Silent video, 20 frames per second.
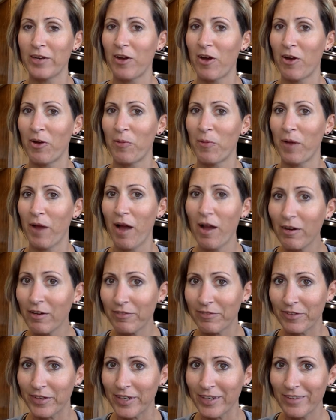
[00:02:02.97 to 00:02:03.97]
an
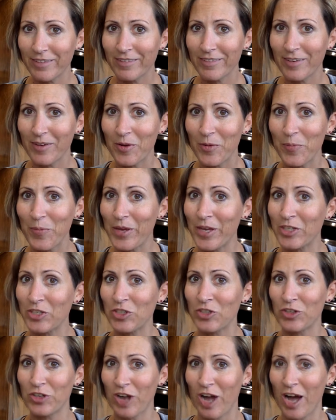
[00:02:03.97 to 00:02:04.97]
autobiography because
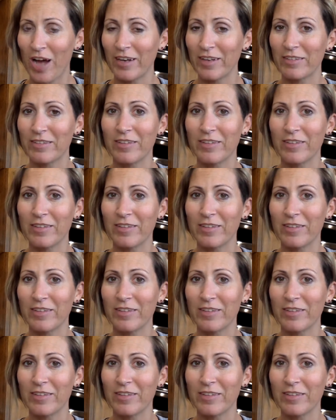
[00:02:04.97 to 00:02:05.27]
you're not.